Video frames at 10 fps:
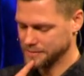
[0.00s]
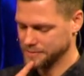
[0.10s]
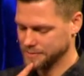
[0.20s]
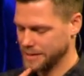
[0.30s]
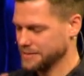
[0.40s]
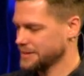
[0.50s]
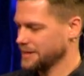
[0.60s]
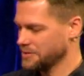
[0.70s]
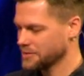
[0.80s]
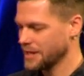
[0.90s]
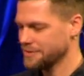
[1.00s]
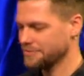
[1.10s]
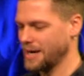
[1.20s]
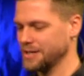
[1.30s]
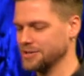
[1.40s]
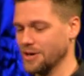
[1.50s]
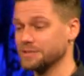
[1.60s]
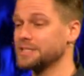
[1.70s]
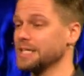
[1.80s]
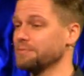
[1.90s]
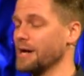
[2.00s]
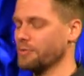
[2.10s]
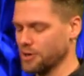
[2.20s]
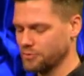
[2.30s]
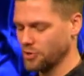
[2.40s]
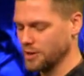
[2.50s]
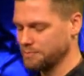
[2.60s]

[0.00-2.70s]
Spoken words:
Well, I say, okay, fine, you have to take my word for it,